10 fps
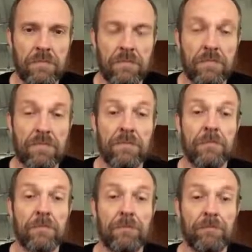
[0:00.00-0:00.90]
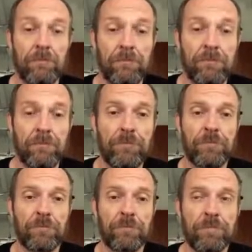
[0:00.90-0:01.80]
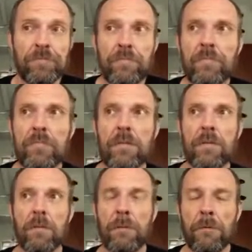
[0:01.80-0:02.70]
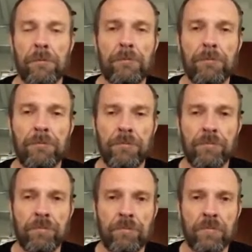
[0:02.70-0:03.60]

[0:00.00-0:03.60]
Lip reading: (not speaking)